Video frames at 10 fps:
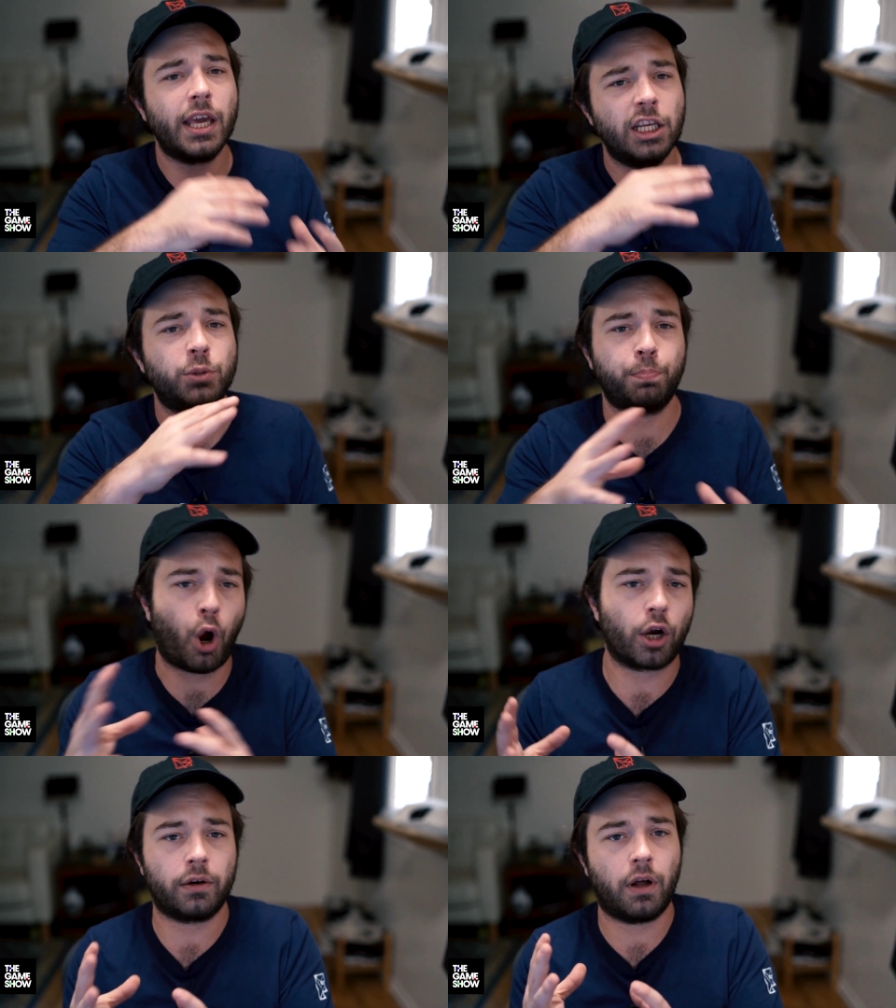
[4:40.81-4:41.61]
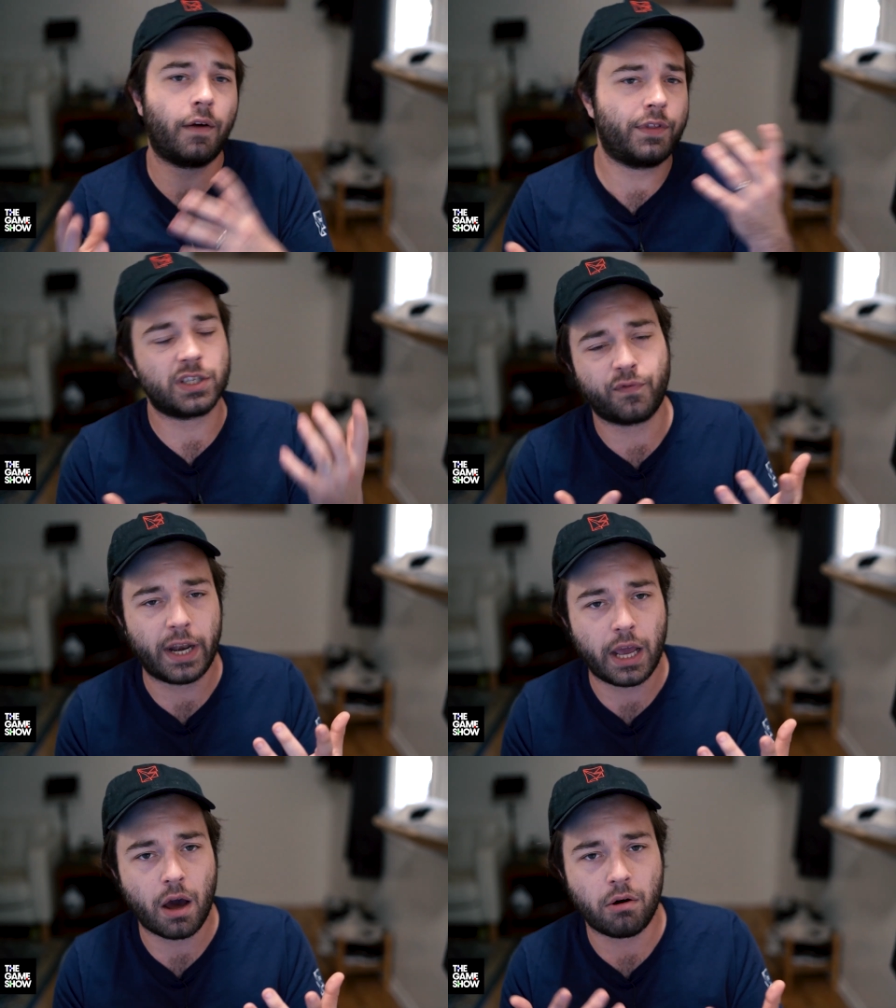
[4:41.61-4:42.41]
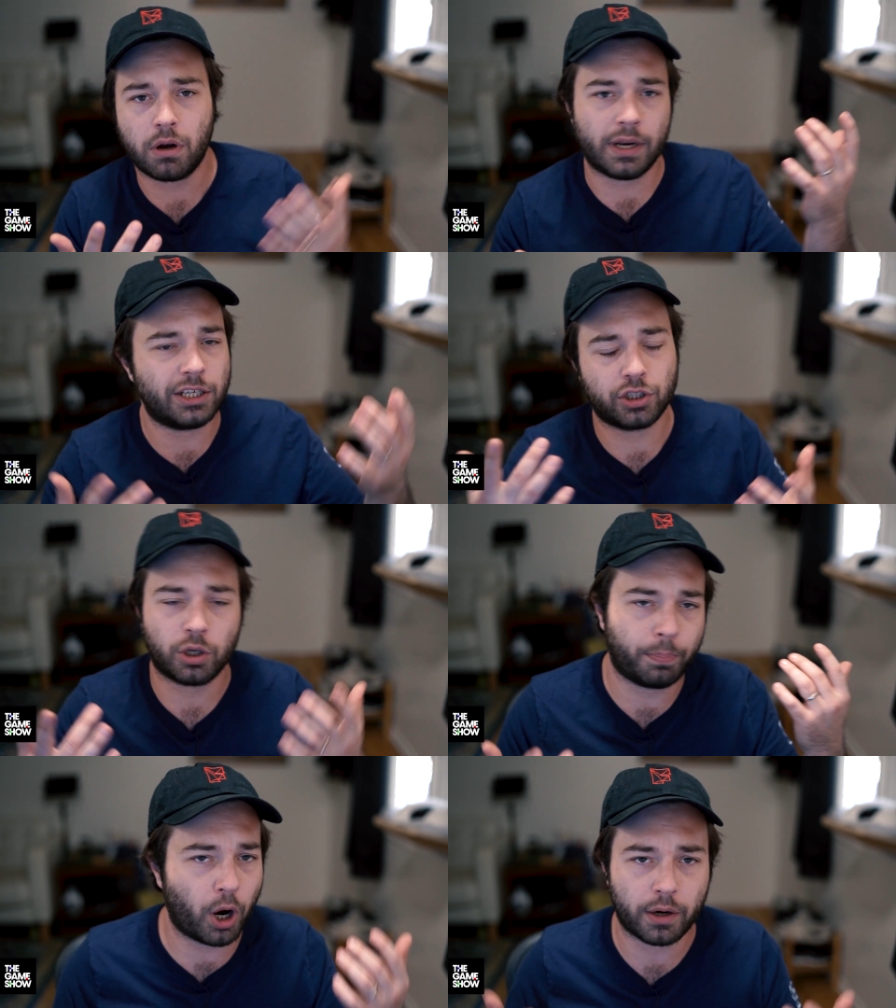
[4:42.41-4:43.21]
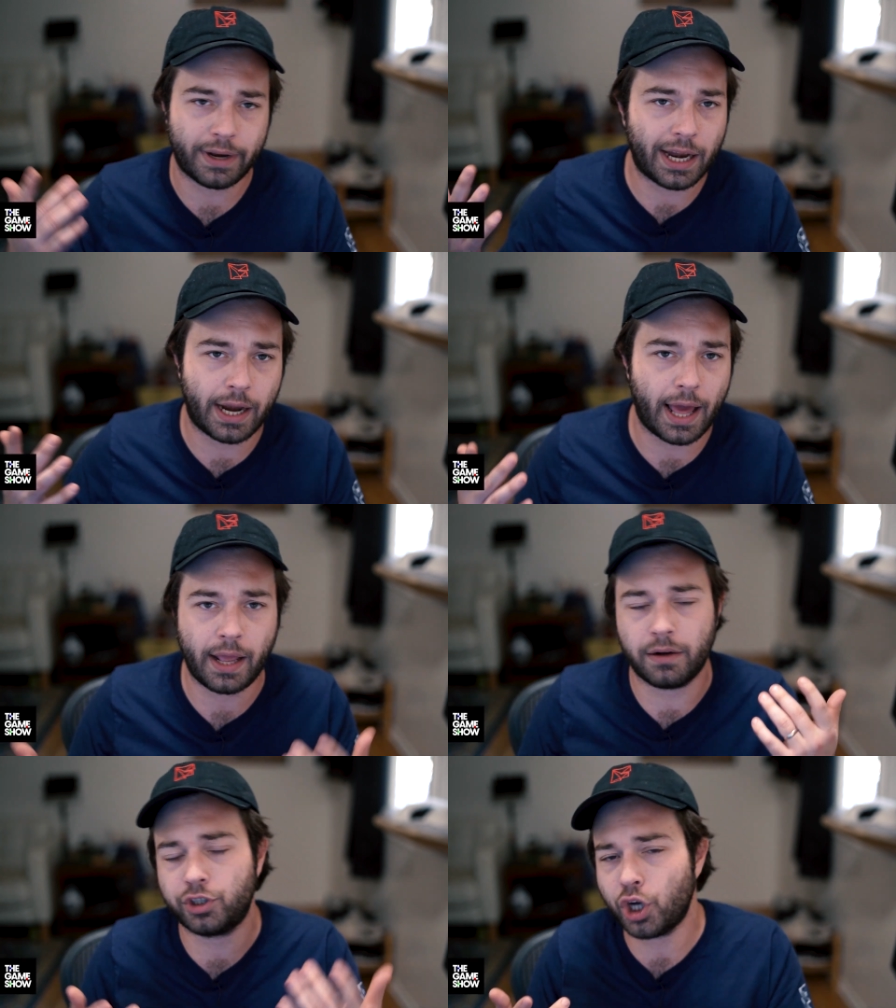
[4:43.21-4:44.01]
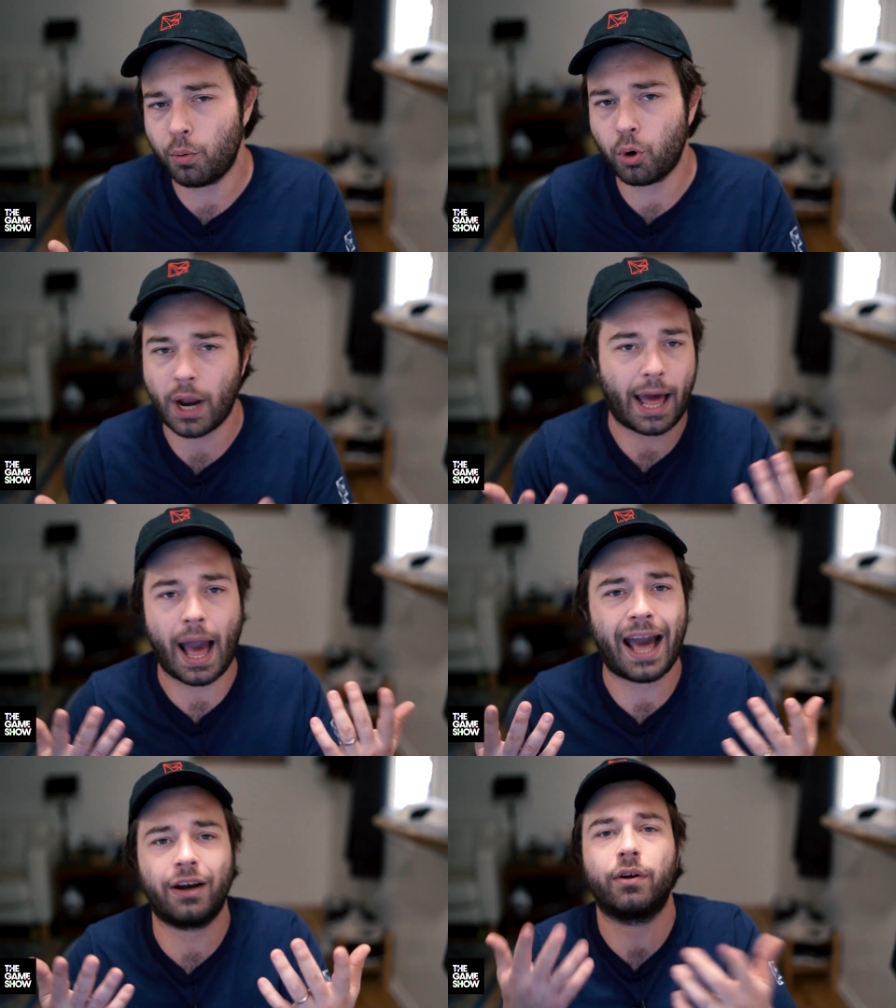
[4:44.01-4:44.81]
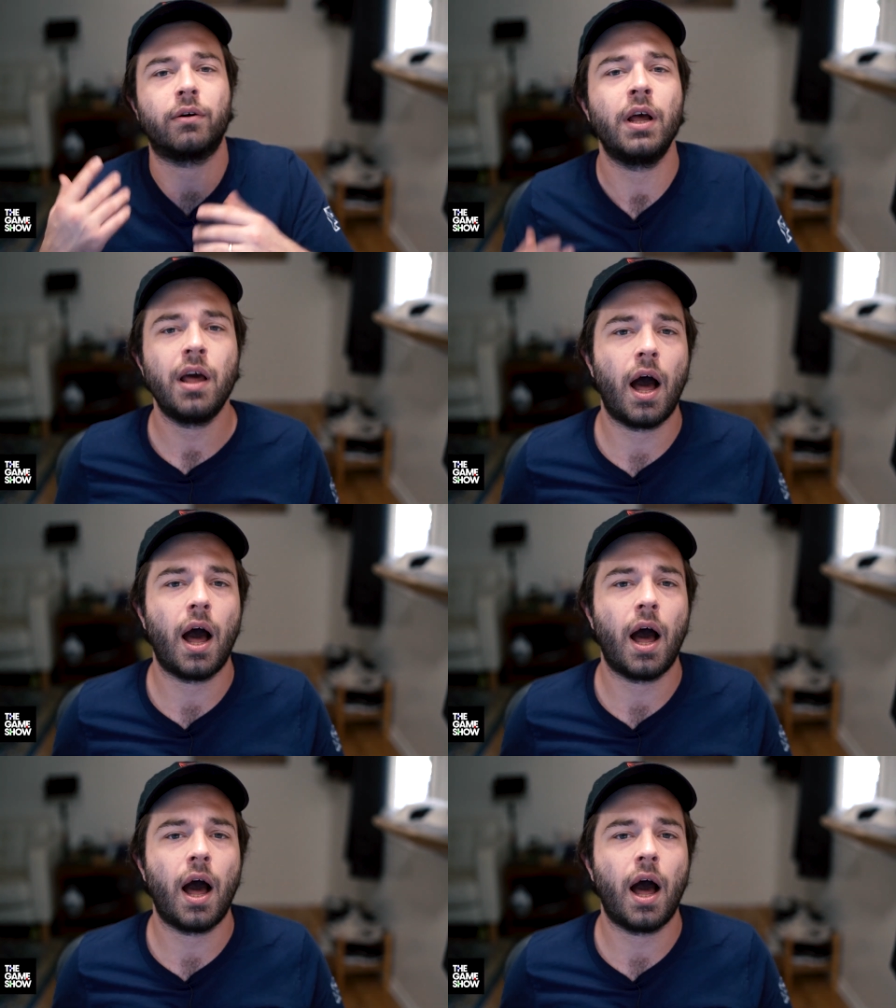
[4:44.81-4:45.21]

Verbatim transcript: each part of this video and each little part day to day and show more, I don't know.